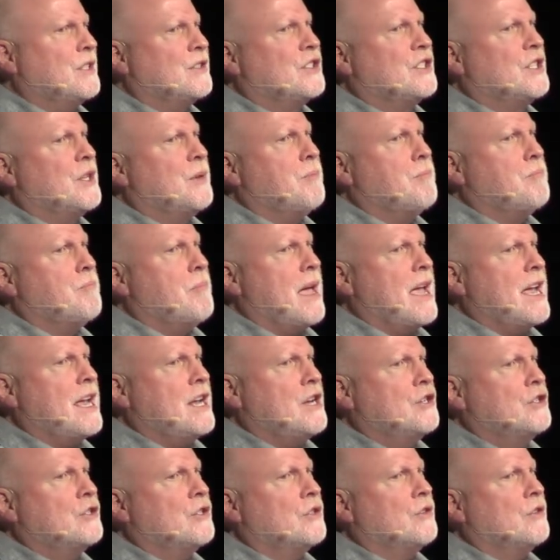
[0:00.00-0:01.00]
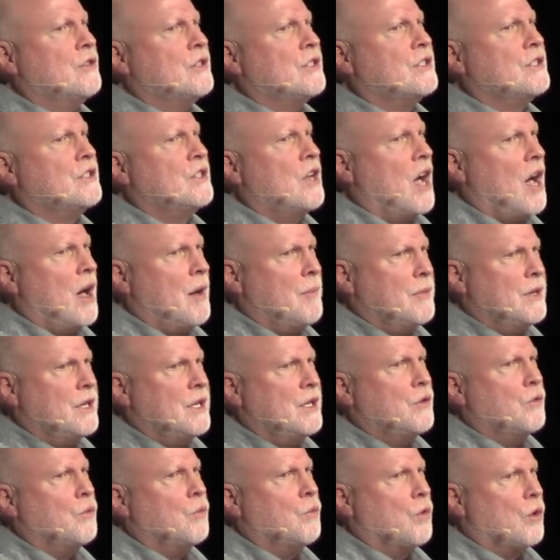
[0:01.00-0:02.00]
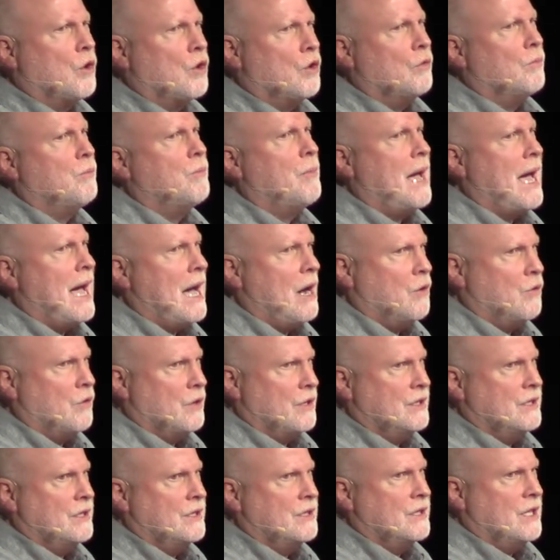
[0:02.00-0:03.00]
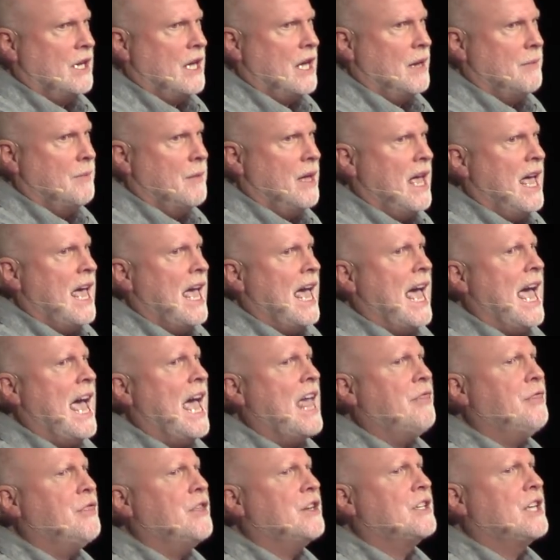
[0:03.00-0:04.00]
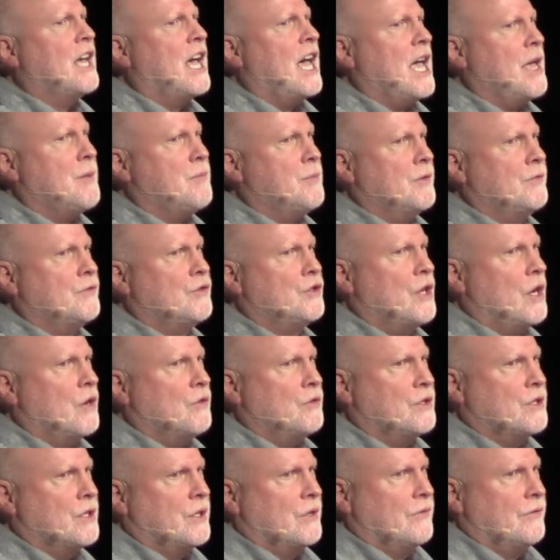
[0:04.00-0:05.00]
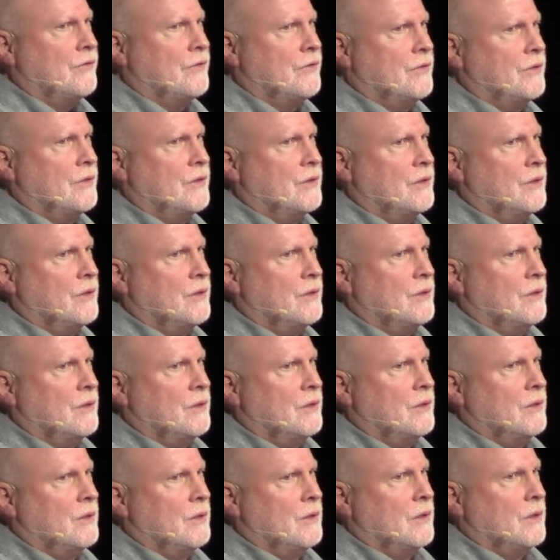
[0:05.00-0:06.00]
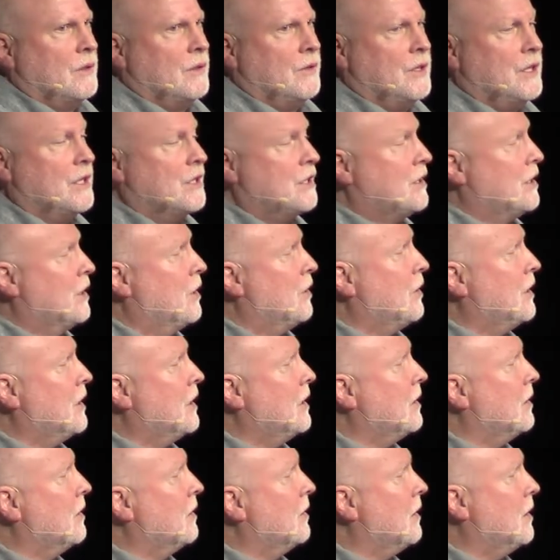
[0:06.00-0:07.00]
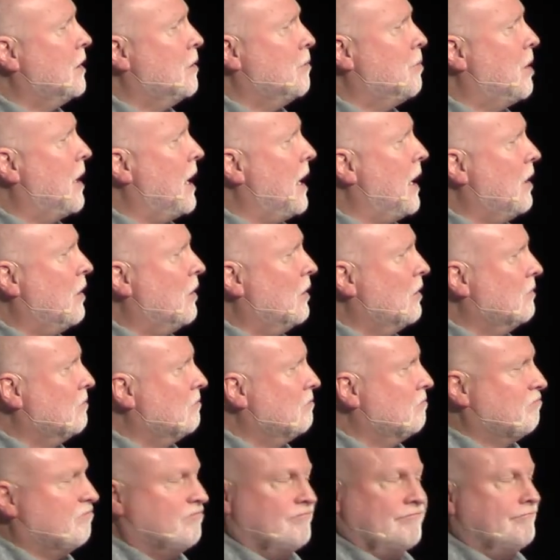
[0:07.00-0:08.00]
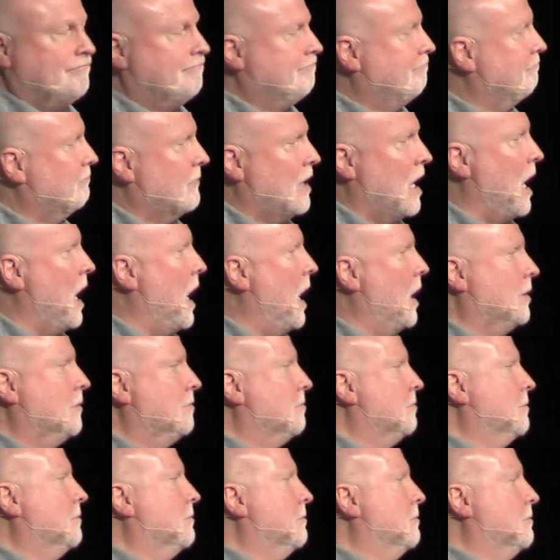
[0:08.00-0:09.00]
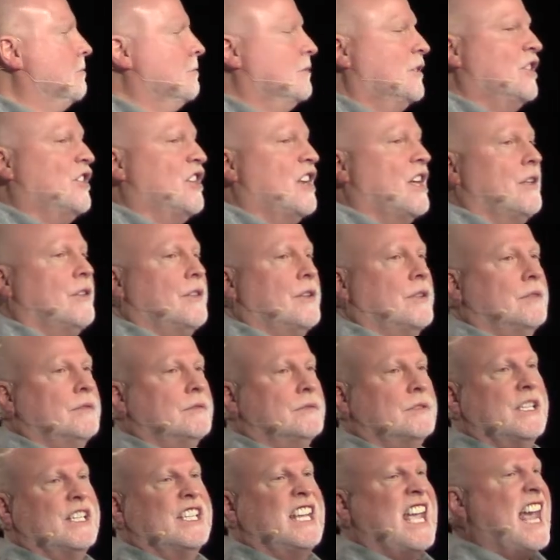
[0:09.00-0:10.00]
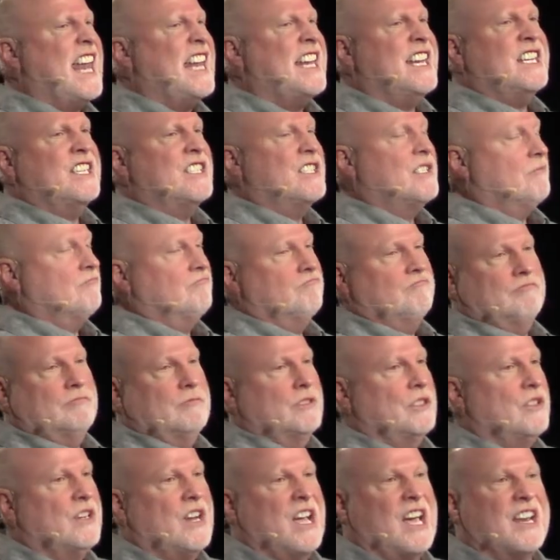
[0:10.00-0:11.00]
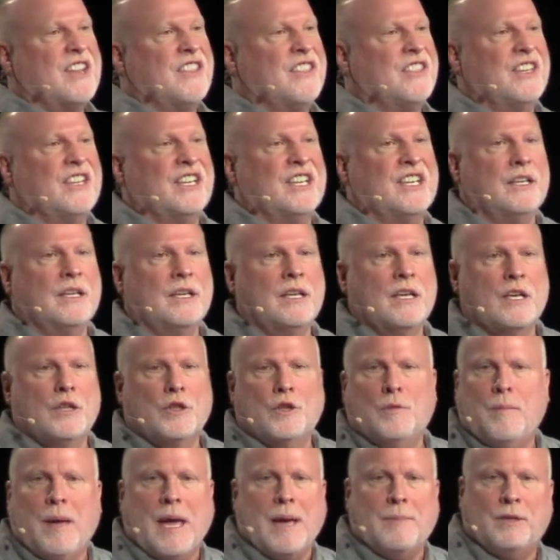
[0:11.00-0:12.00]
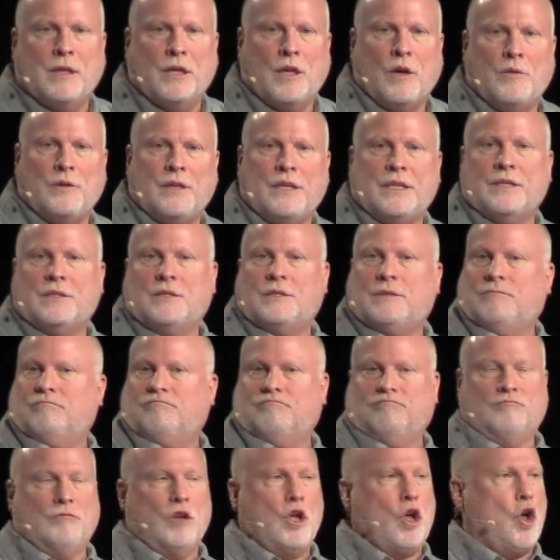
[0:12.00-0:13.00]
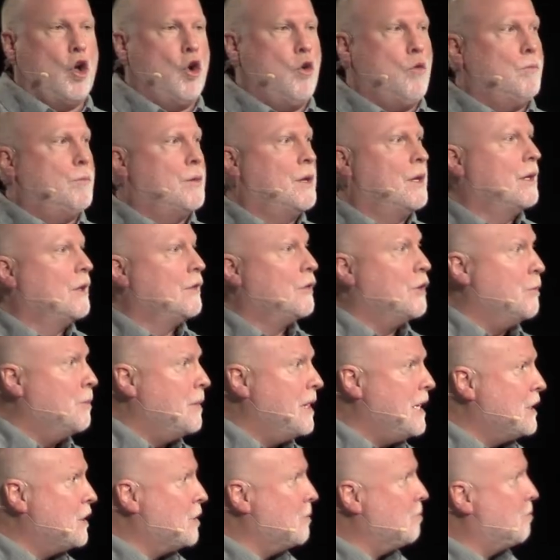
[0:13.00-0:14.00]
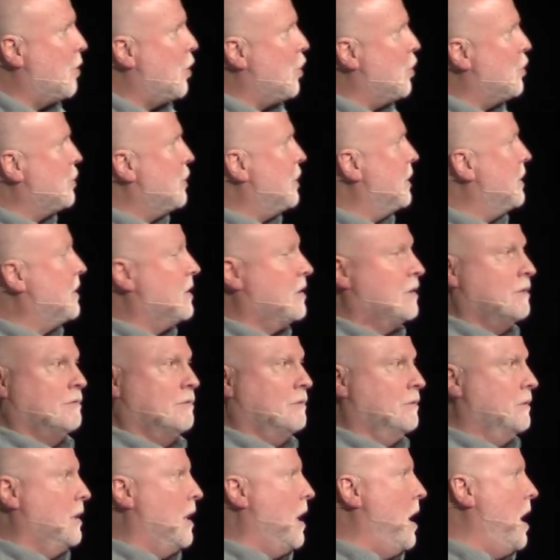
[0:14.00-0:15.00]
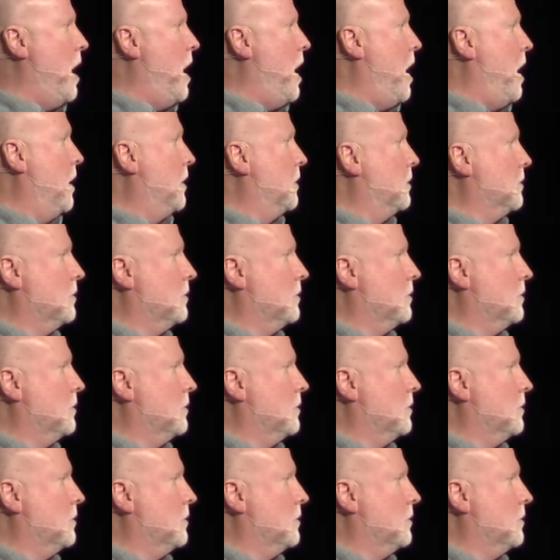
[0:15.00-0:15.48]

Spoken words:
is the major dominant world power at this time. At the time of Joseph, the Assyrian Empire, nah, they're nothing. The Akkadians, they're not a thing. The Babylonians, no. The Medes and Persians, nah.